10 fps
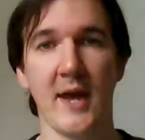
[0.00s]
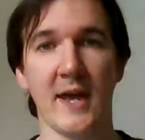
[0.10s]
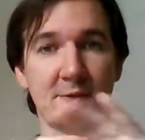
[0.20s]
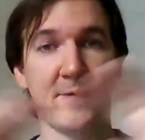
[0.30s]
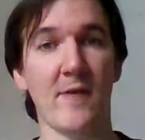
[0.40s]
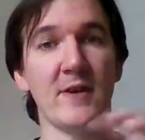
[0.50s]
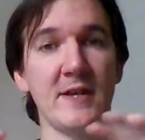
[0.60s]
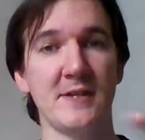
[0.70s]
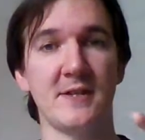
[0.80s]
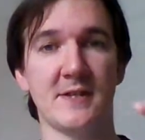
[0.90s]
it's very
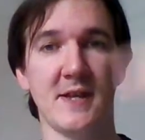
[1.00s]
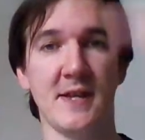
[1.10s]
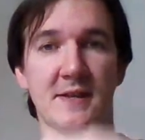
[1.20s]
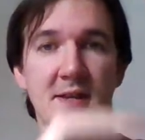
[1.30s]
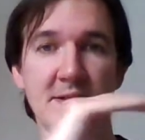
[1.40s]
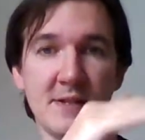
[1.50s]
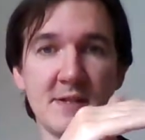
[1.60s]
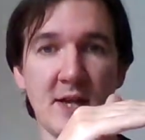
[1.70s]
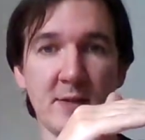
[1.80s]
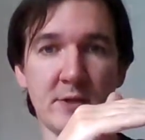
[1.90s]
easy to see these are the
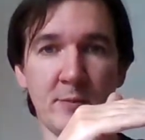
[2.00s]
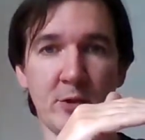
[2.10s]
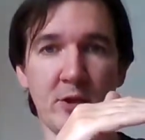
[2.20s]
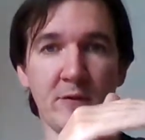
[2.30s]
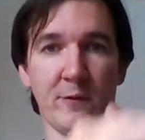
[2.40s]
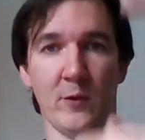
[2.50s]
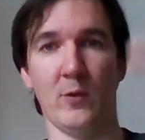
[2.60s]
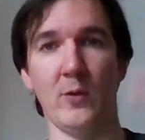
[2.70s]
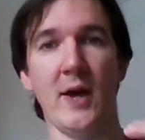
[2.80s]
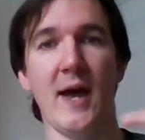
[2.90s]
tables I'm looking
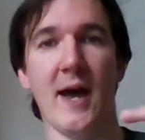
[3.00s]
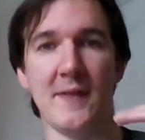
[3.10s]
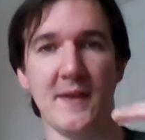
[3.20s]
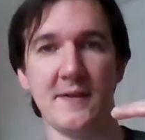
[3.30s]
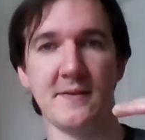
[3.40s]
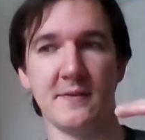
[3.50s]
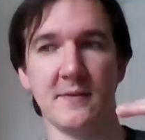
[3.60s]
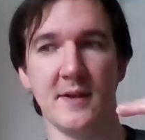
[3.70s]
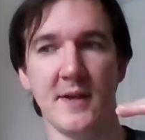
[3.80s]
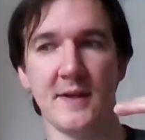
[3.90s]
for, and then
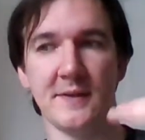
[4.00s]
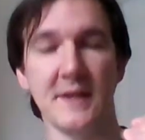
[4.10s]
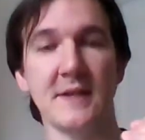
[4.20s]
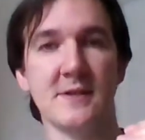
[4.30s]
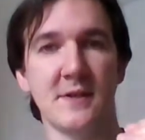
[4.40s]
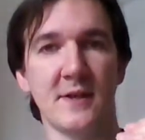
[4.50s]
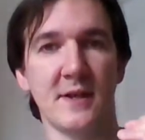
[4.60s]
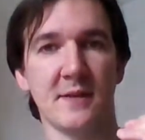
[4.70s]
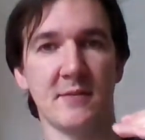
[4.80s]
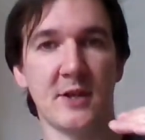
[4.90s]
these are
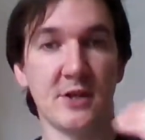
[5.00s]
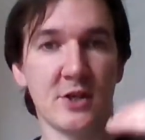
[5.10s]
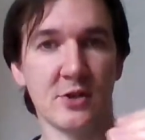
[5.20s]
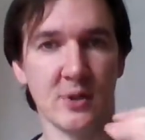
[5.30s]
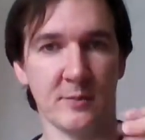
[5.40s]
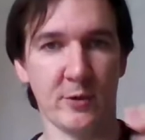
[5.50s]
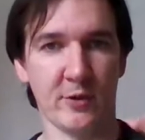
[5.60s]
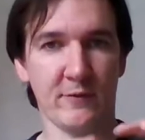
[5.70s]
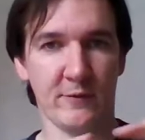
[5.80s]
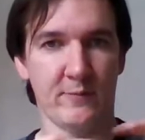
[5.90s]
the conditions I'm
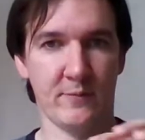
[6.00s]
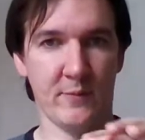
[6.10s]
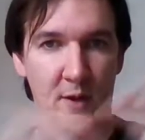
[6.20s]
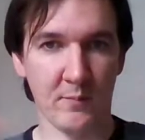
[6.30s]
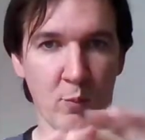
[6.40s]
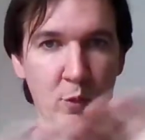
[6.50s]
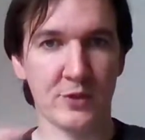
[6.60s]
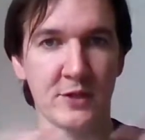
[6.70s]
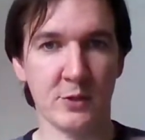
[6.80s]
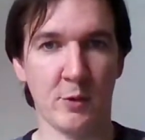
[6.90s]

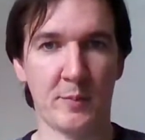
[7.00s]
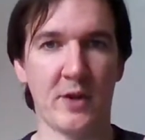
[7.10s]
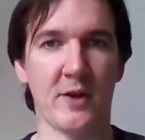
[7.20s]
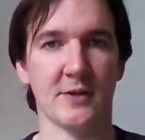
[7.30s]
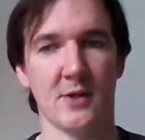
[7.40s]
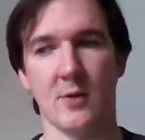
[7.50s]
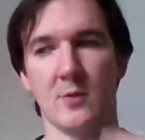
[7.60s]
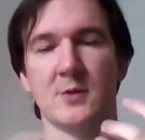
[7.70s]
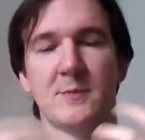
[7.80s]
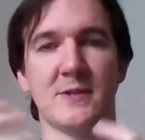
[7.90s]
wanting to apply. So
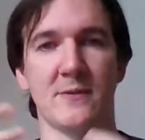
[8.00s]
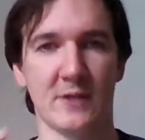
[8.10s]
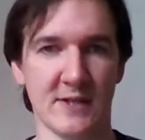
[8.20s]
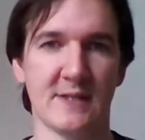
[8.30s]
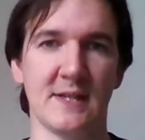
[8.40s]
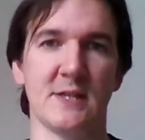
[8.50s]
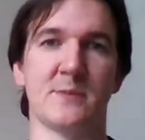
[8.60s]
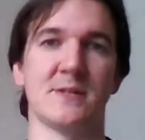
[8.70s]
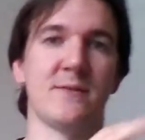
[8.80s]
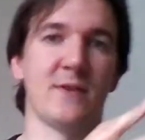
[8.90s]
specific cities,
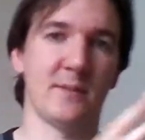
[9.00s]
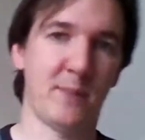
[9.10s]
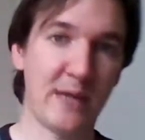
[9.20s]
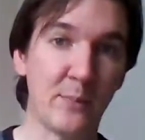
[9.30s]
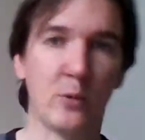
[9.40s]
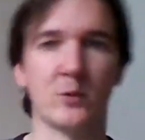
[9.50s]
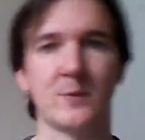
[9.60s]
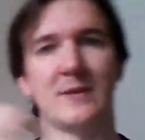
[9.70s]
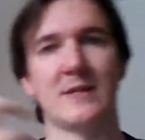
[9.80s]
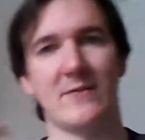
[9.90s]
specific people,
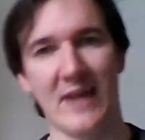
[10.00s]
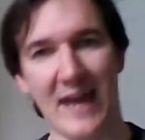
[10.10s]
specific